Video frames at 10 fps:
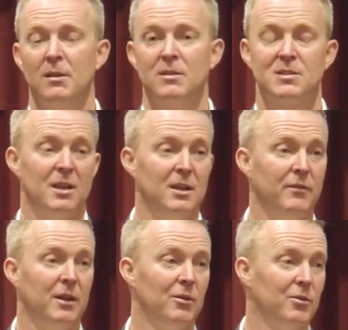this
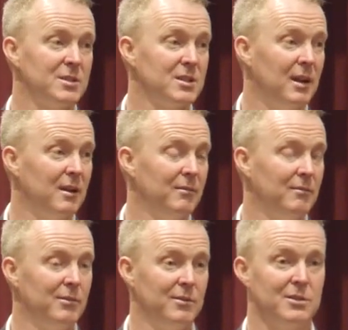evening or this, uh,
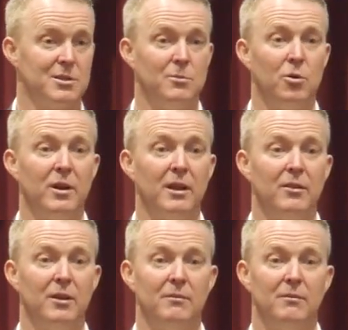this morning
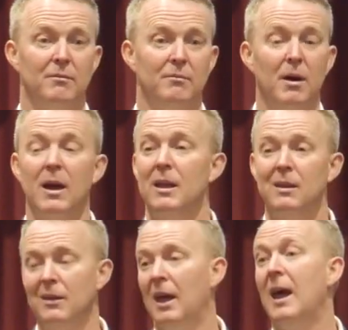that
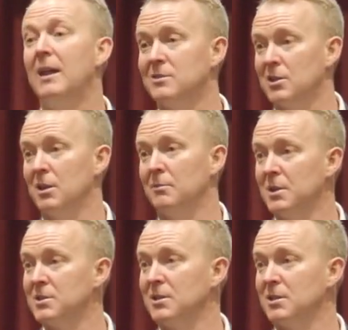may add to your
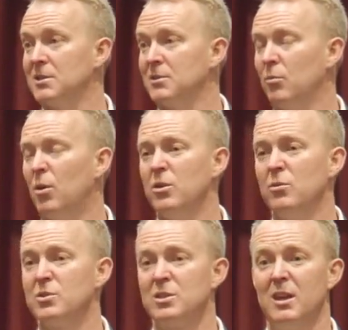business. What
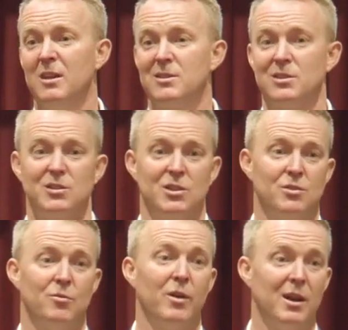you'll see is it's
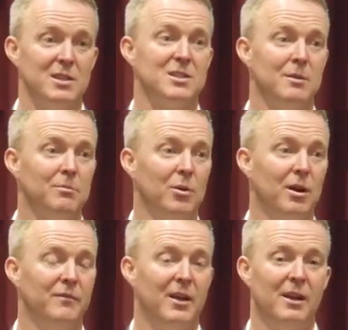just really simple.
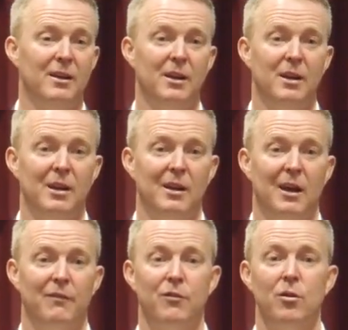I've done
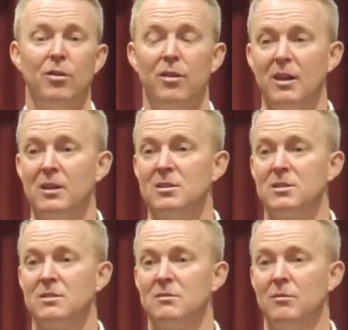a few
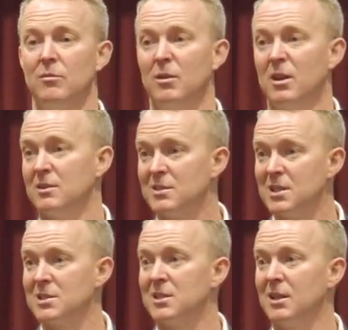things
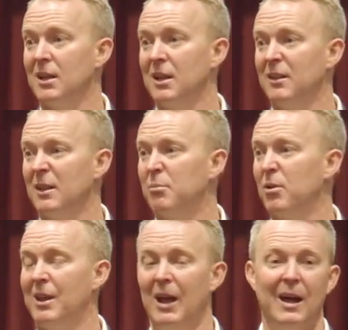consistently, they're
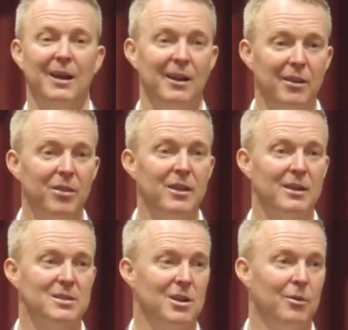pretty ugly
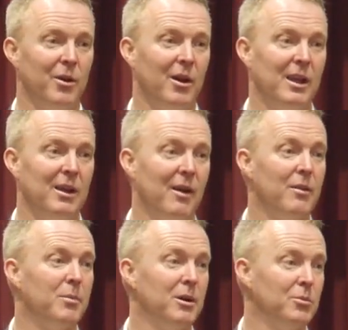things. Like when I hear
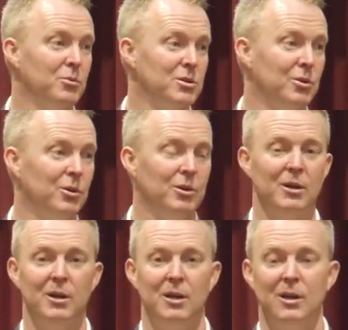other people talk,